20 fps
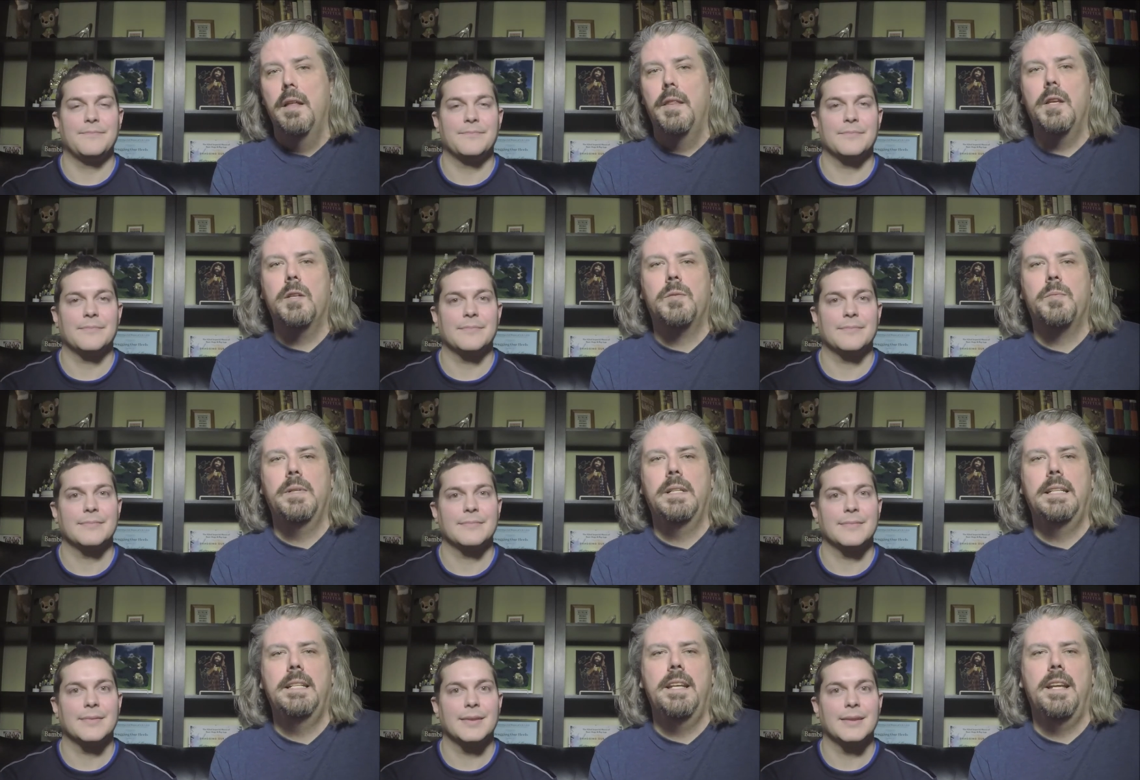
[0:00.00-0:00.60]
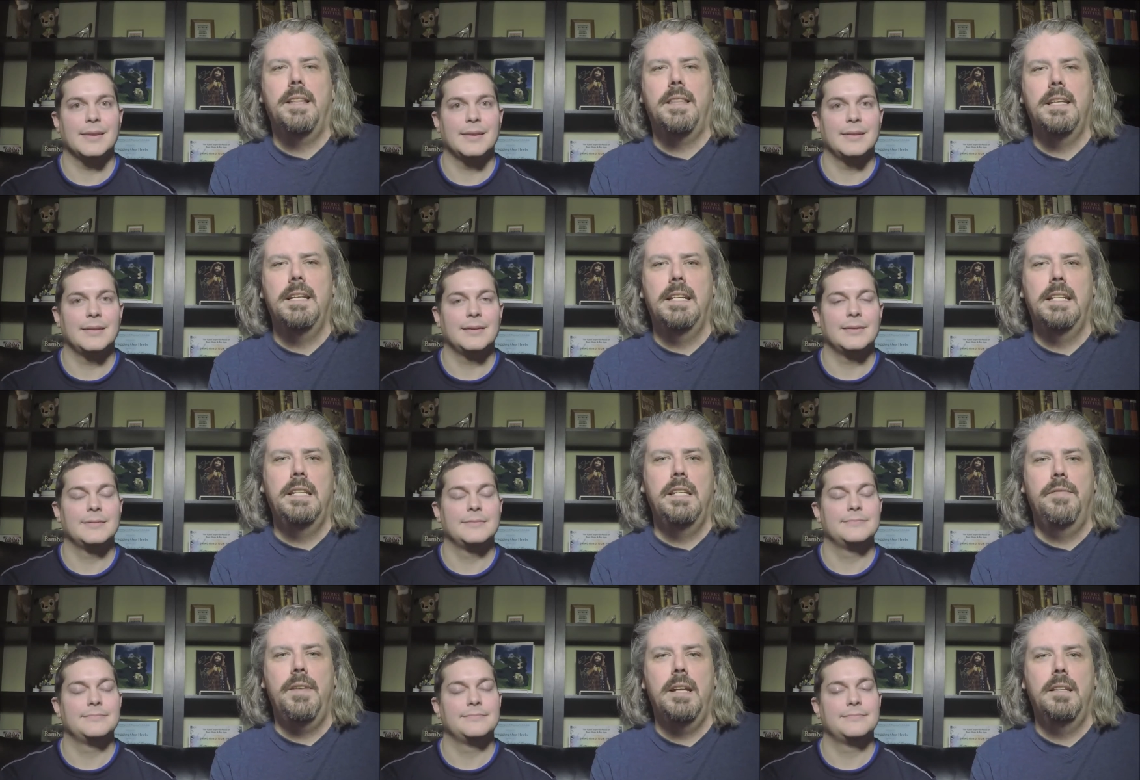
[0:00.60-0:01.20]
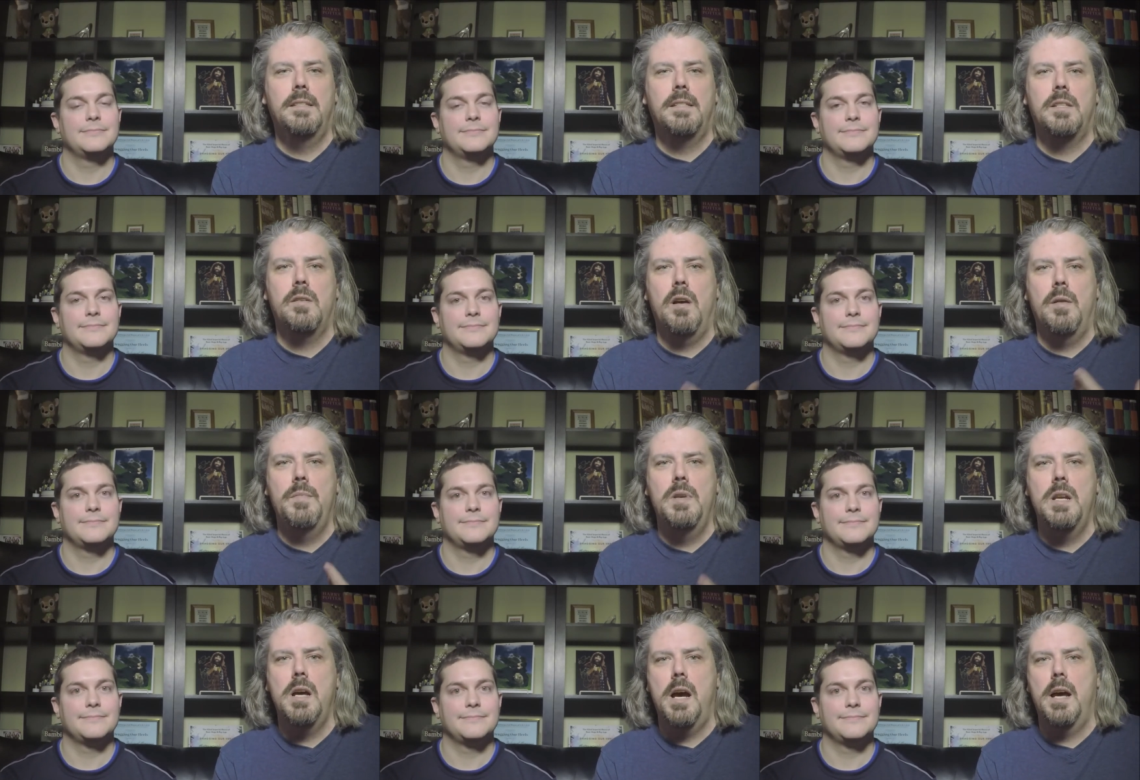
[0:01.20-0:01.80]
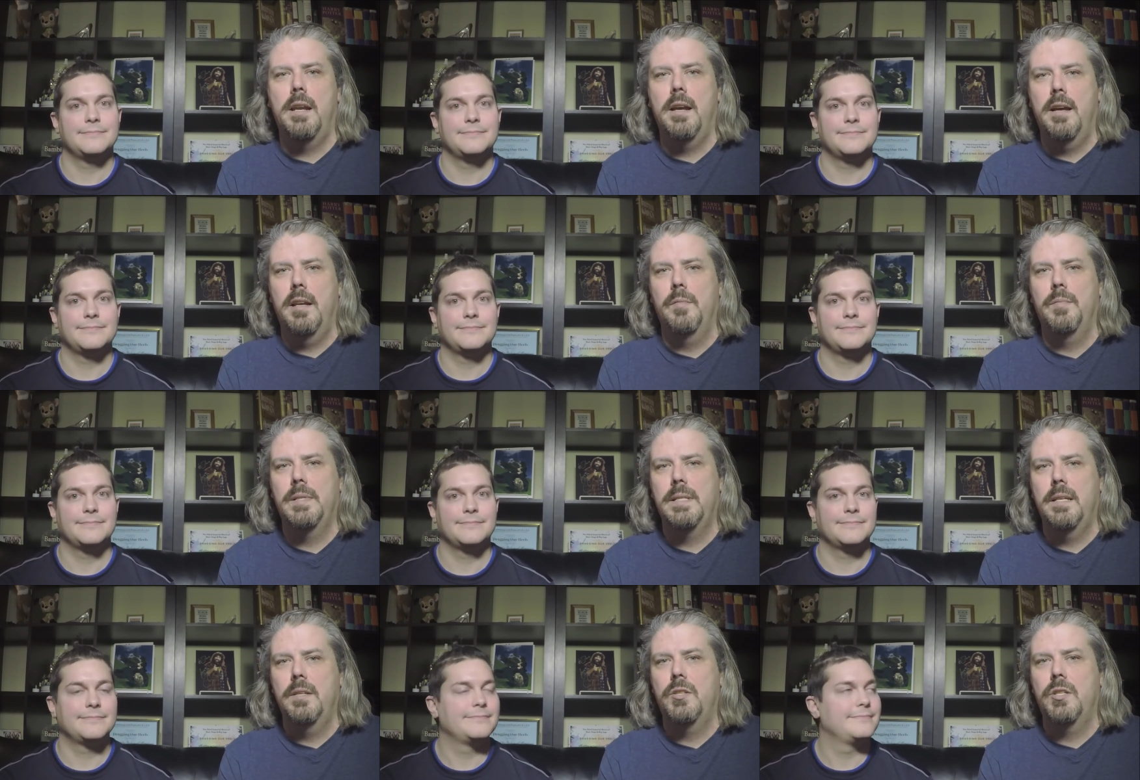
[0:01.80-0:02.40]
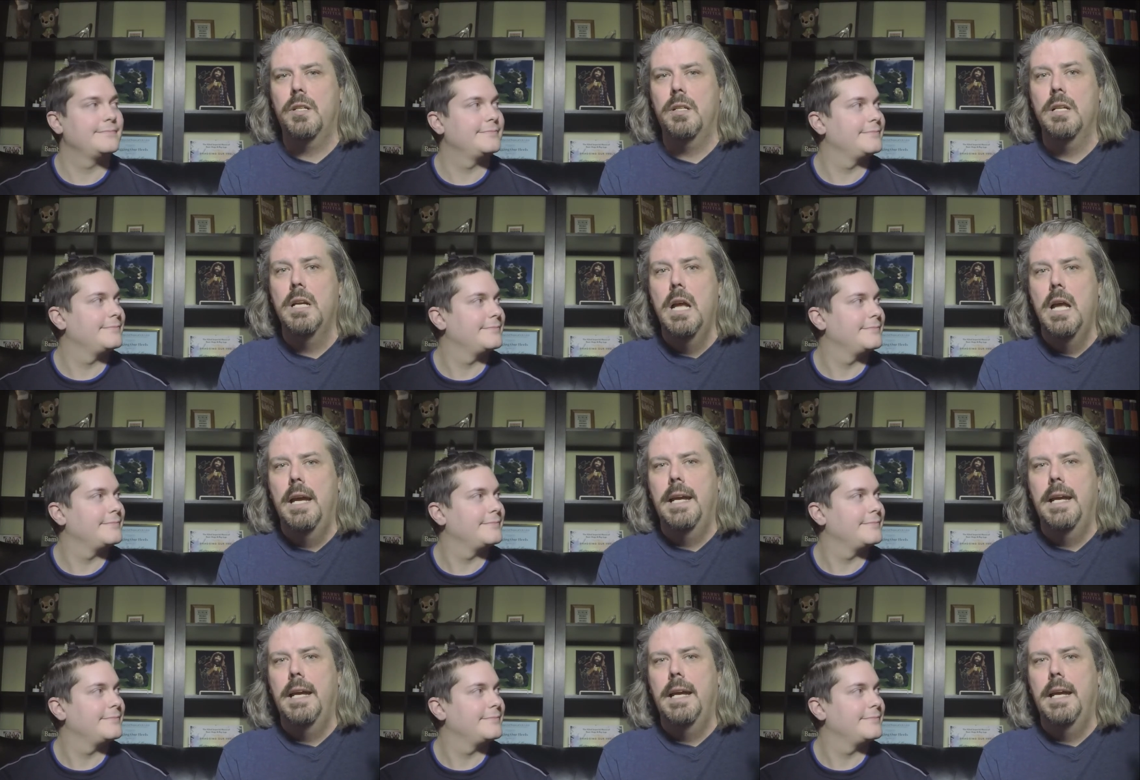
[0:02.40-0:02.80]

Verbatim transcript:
Speaker 1: There's really nothing in the event, so I'm not 100% sure.